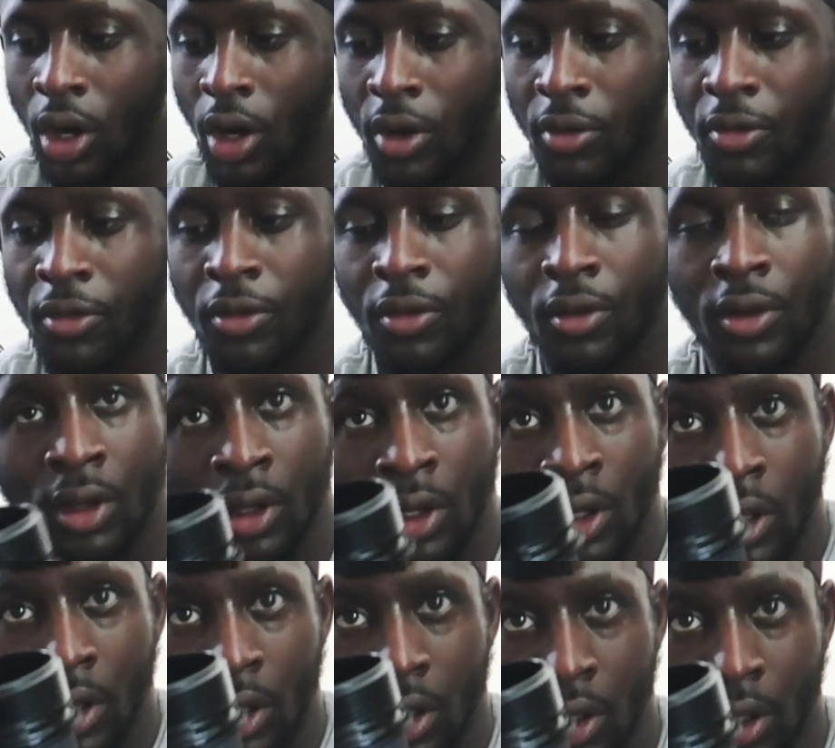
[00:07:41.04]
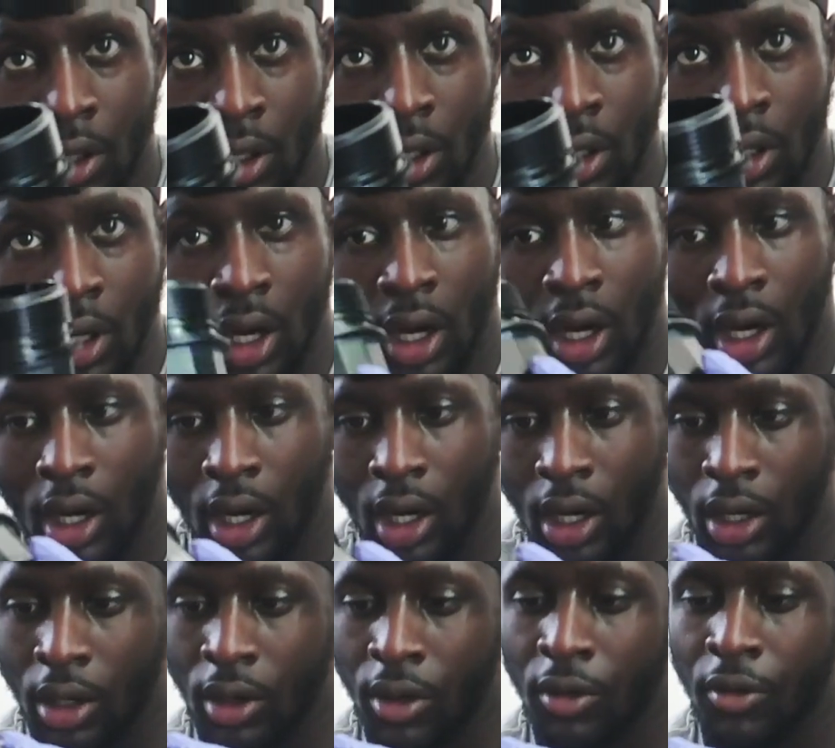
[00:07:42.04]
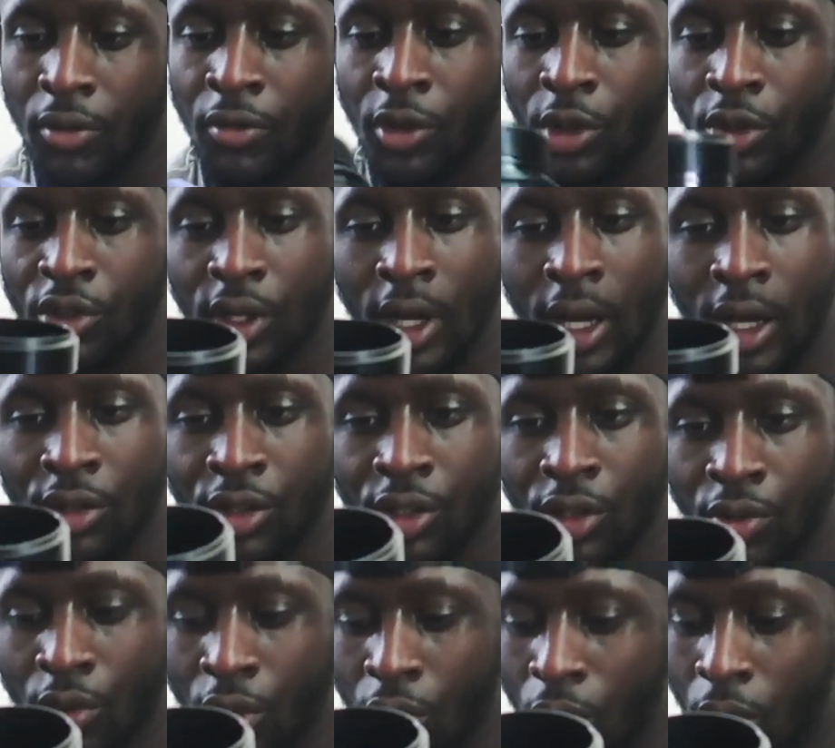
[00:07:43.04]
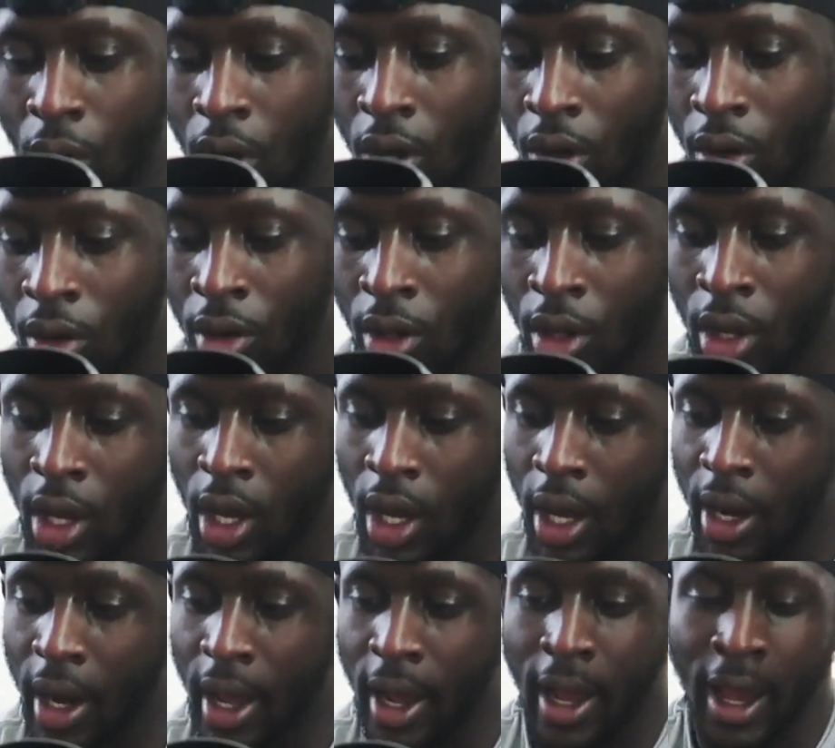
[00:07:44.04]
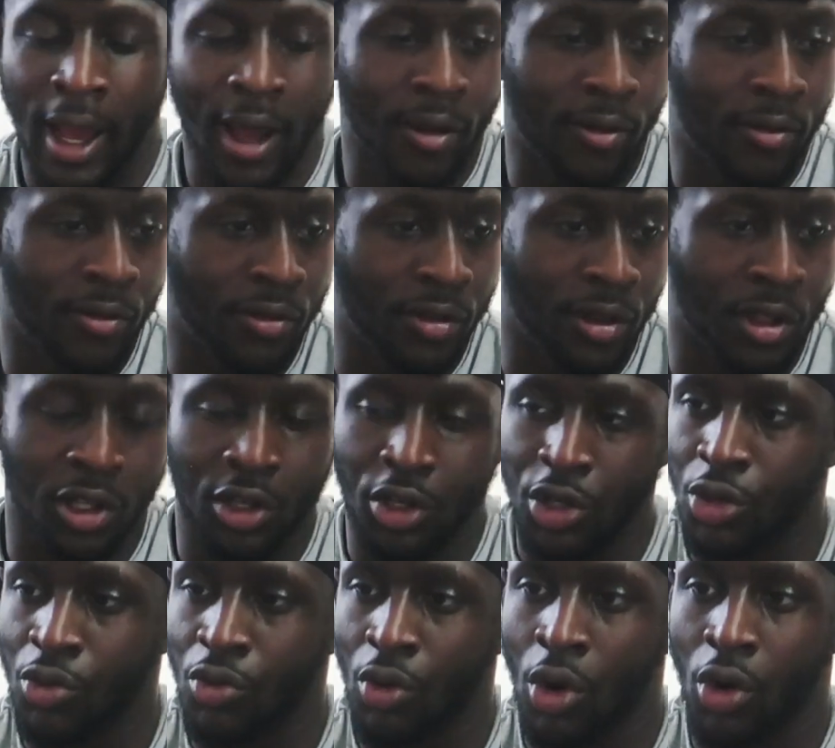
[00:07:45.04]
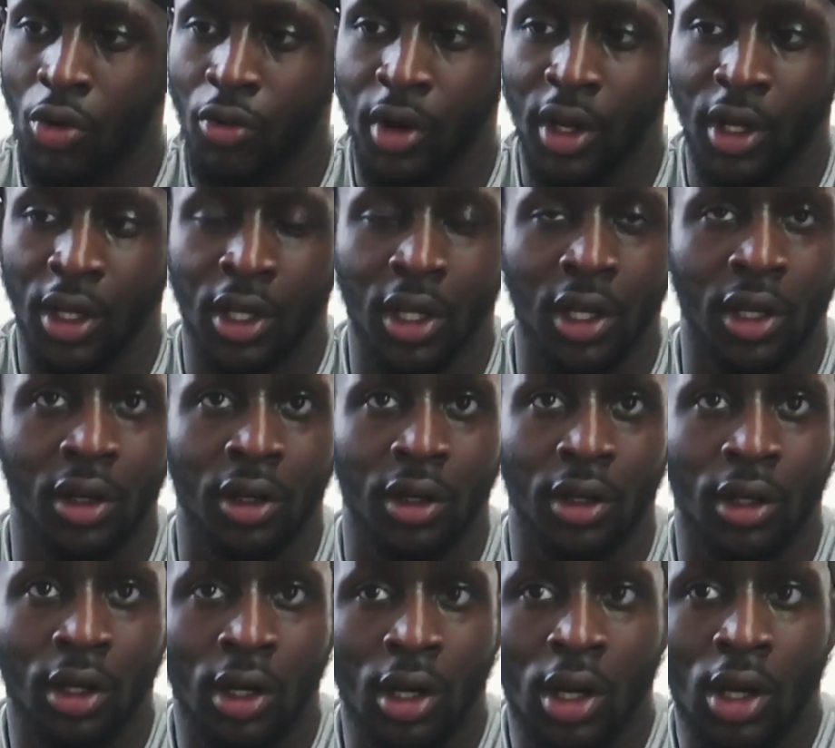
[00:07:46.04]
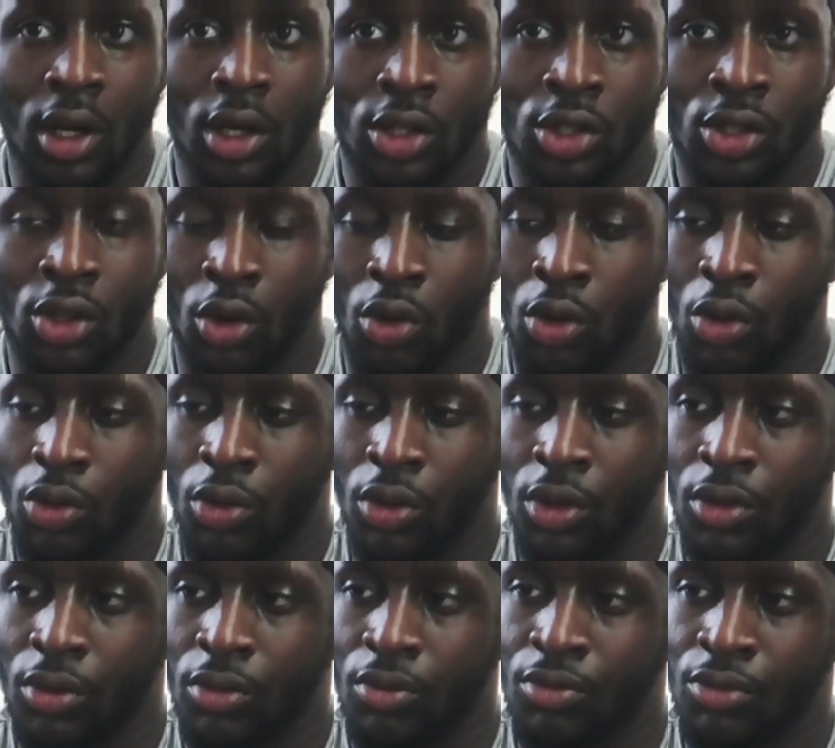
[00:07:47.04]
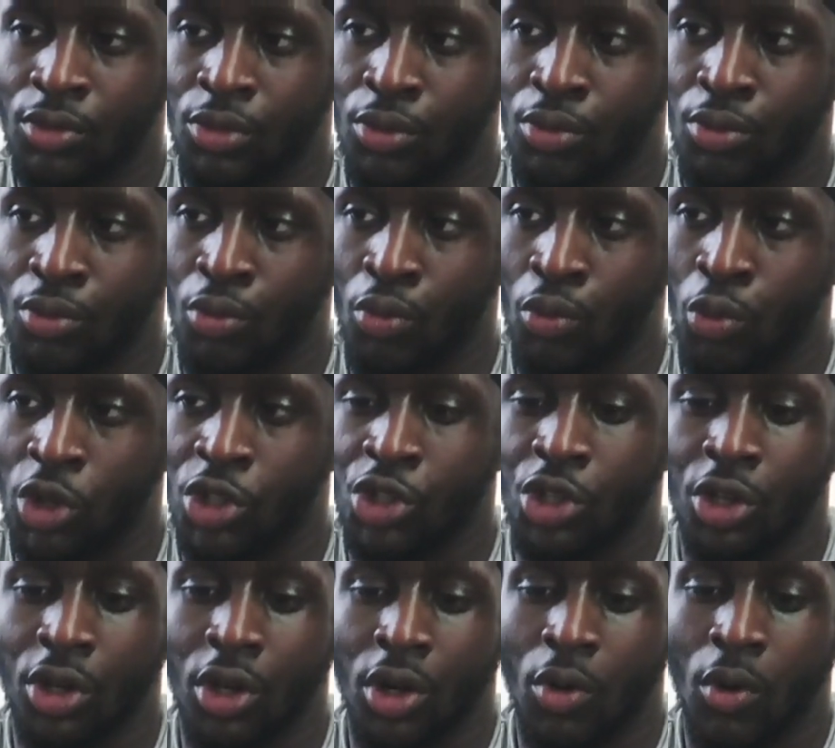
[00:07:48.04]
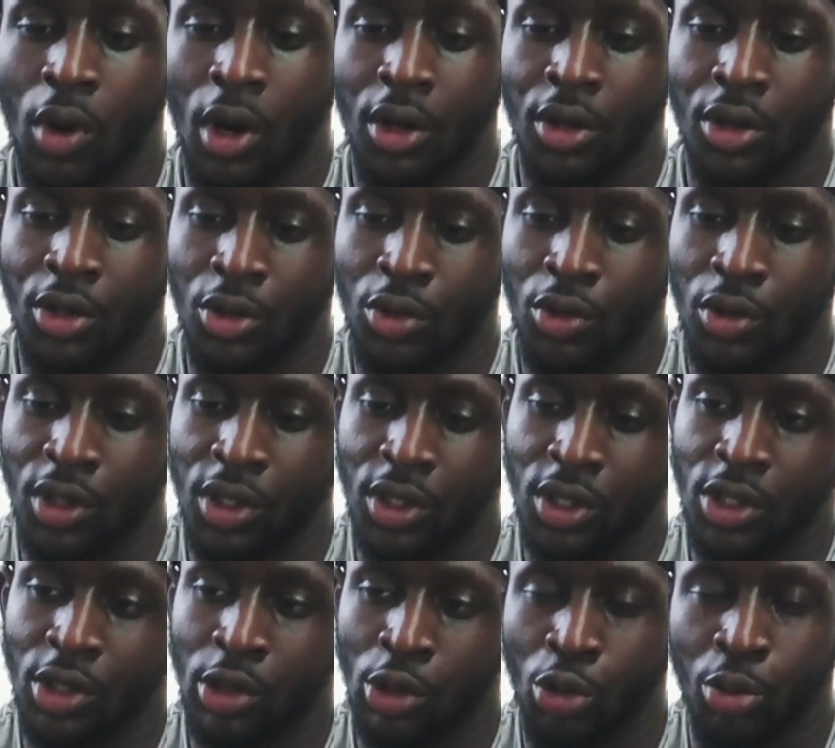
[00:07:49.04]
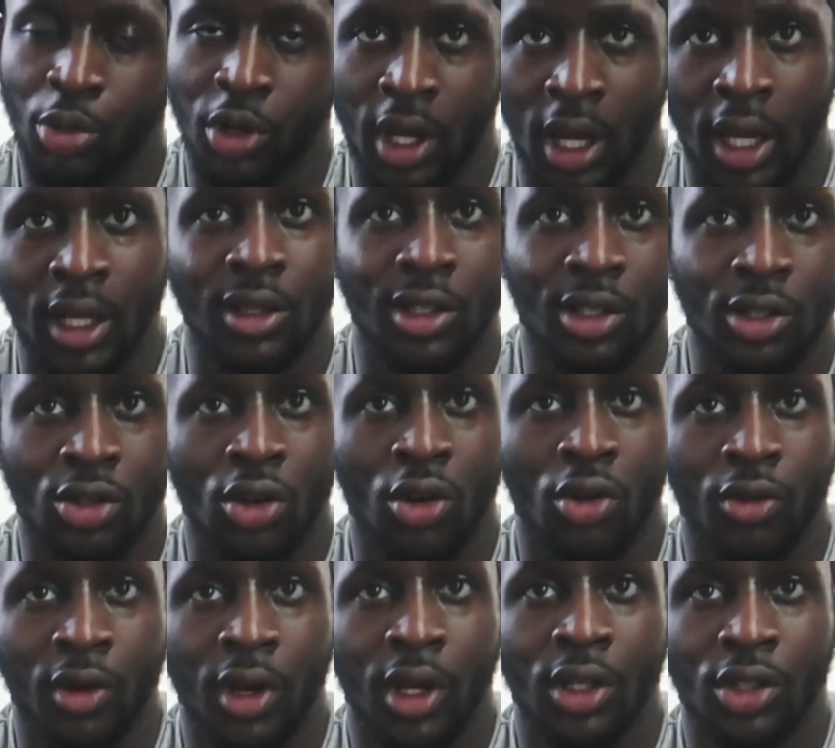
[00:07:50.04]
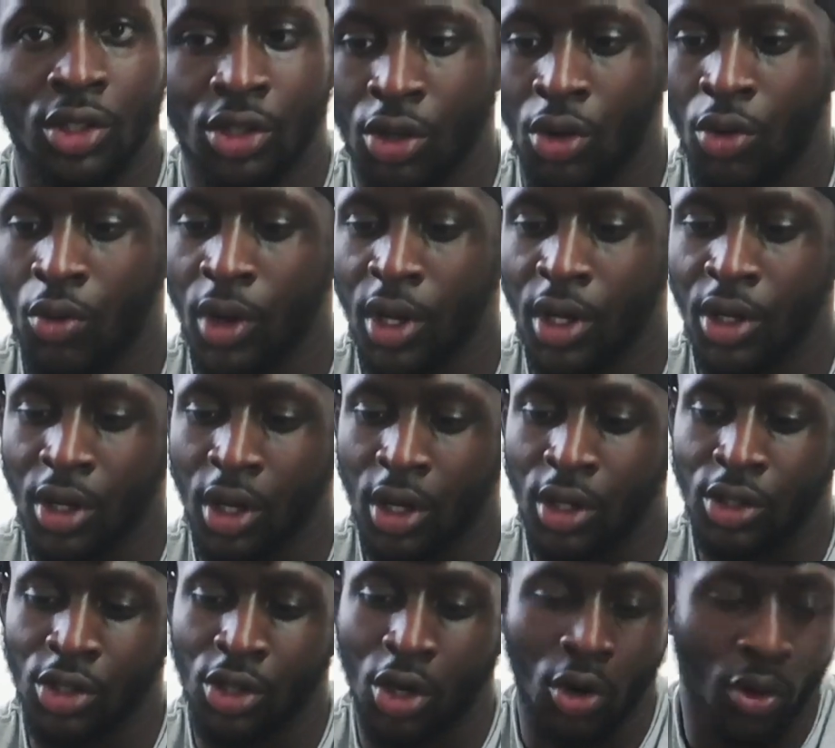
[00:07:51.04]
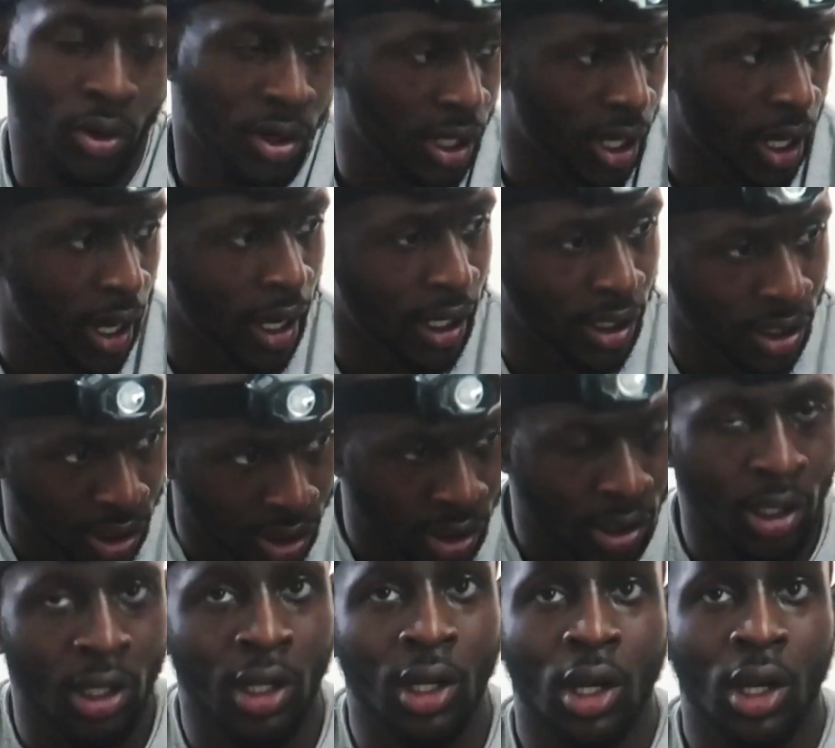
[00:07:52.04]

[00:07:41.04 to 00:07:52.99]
off the filter housing real well, and I have the new O-ring here. So what you're gonna want to do is lubricate this O-ring so when it does go and catch